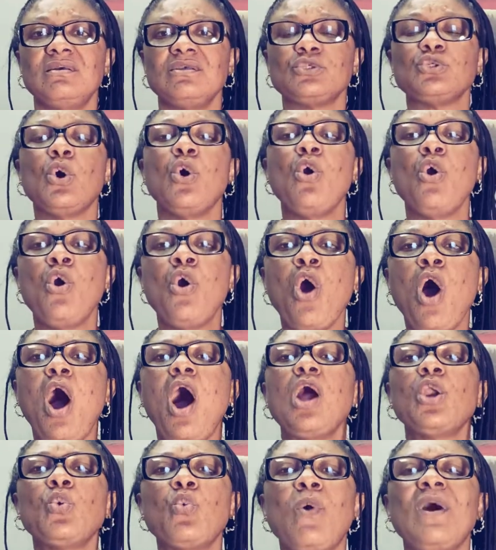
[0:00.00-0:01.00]
So
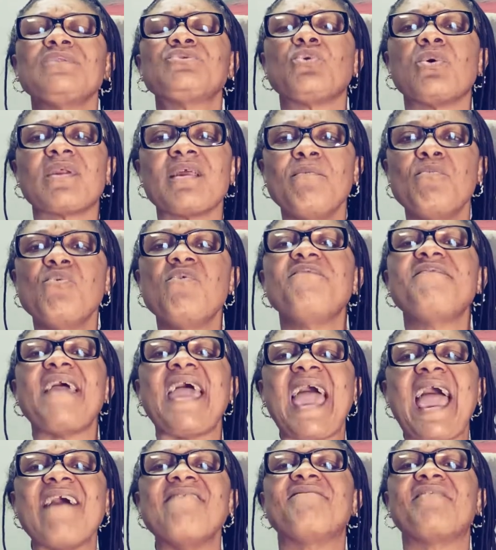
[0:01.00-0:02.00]
God wants to remove
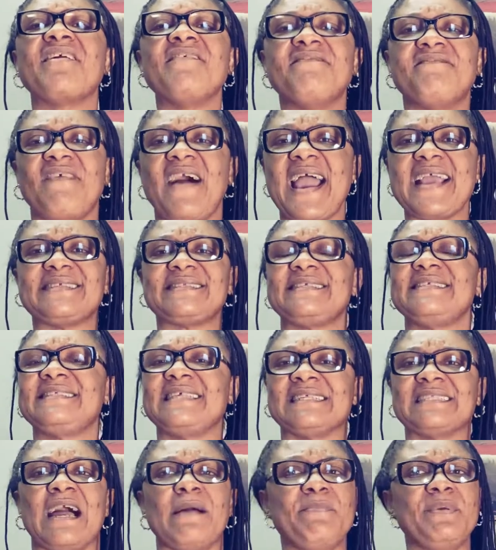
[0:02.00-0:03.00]
every
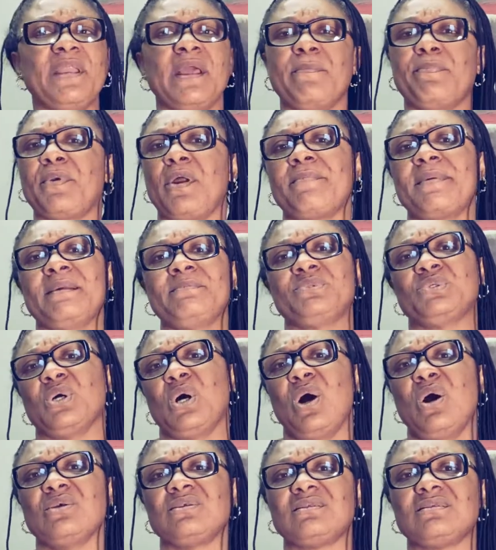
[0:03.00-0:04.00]
vices that have been a problem
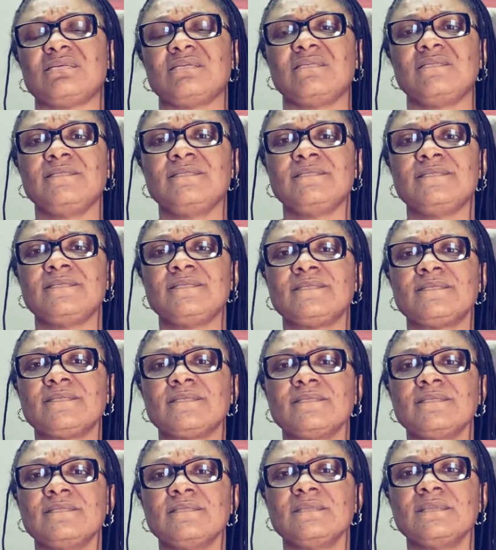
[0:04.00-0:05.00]
to us.
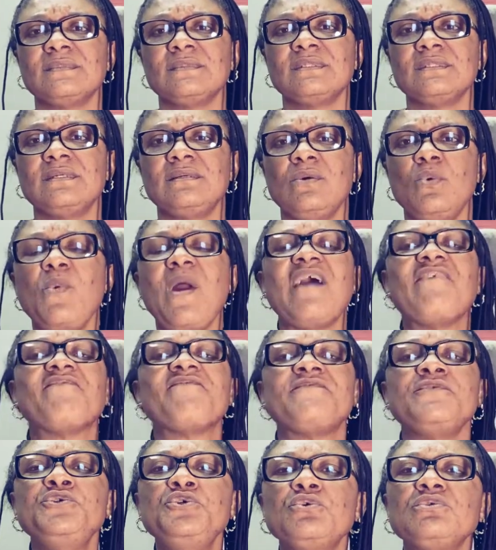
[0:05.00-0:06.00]
We
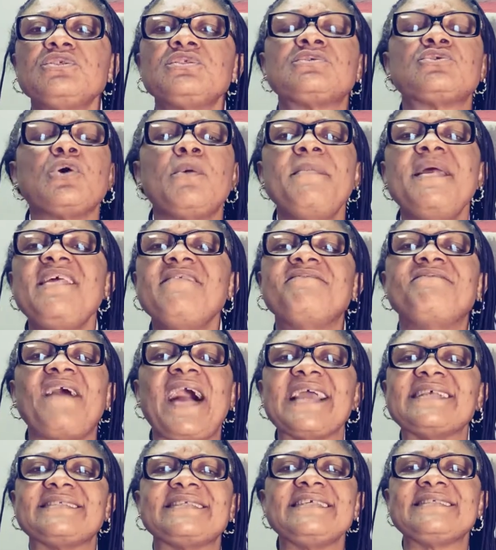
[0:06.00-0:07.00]
have so many
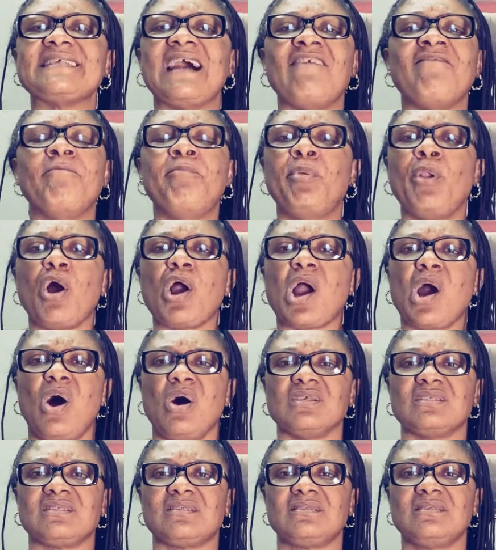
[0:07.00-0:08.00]
vices have blocked
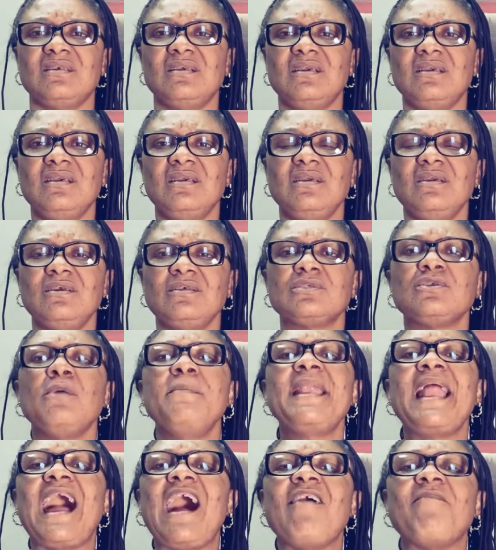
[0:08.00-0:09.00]
us.
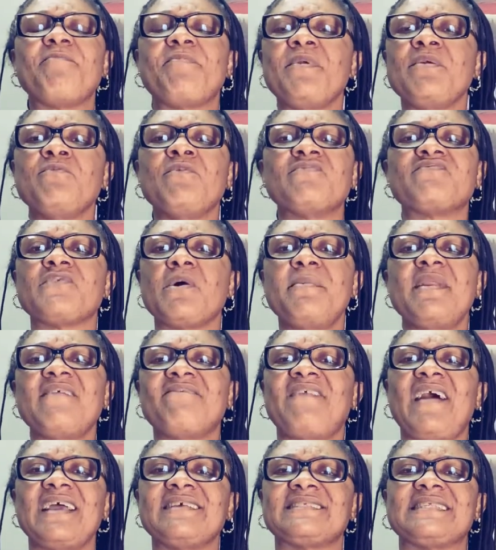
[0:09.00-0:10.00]
So many
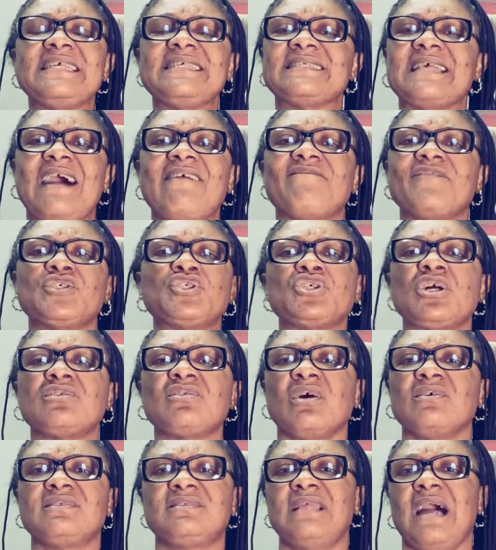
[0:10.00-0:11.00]
vices have
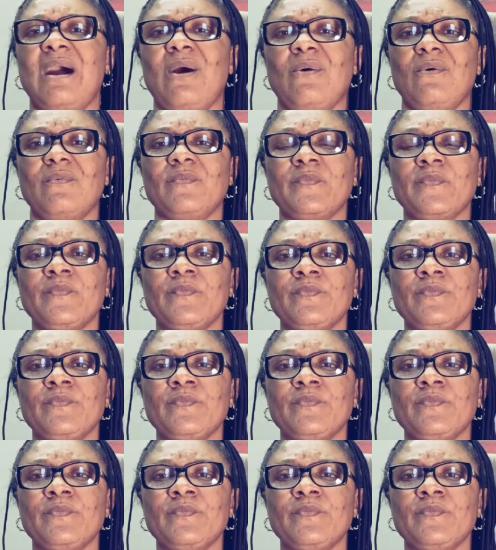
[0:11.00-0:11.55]
shut us down.